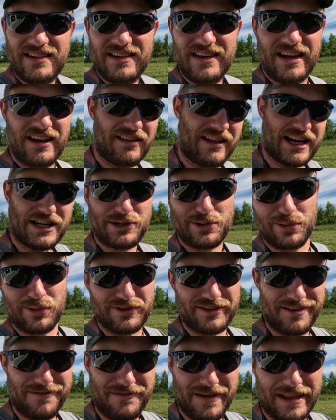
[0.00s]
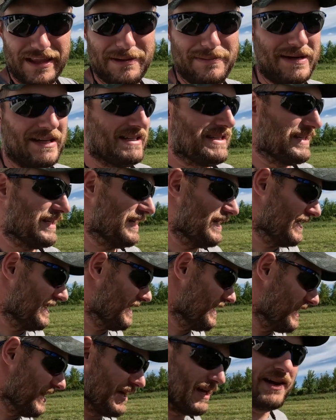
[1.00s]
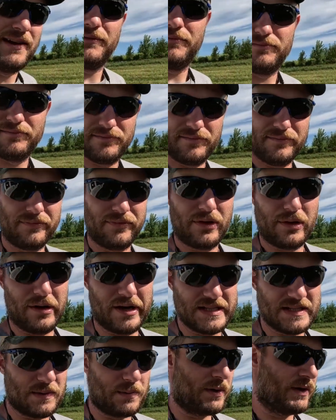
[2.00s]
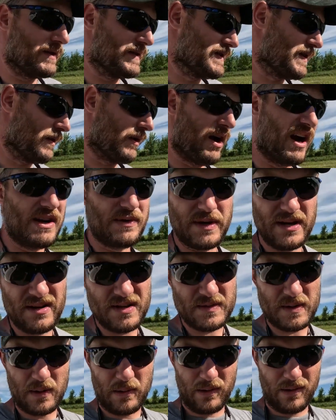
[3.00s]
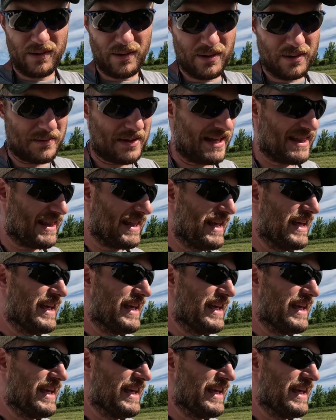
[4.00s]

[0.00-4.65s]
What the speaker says: intellectual development across the world. So Arduino is what we're going with.